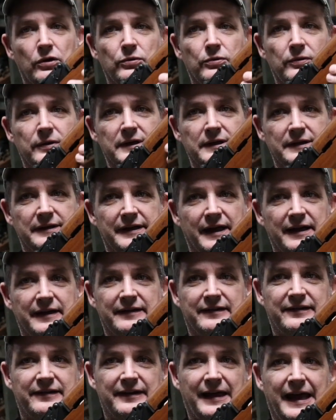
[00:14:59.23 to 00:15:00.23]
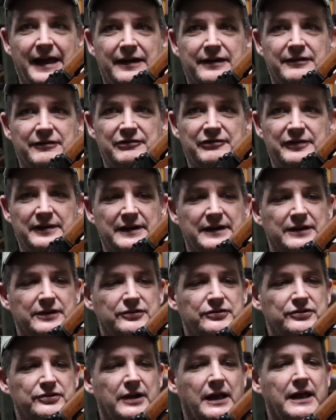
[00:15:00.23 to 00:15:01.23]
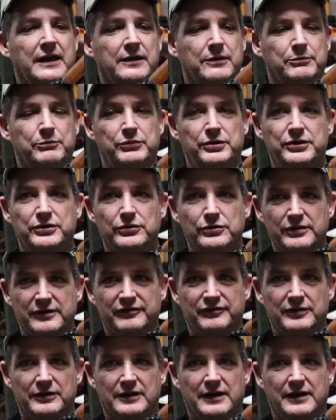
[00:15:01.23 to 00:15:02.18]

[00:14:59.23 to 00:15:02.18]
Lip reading: Real nice satin finish. Beautiful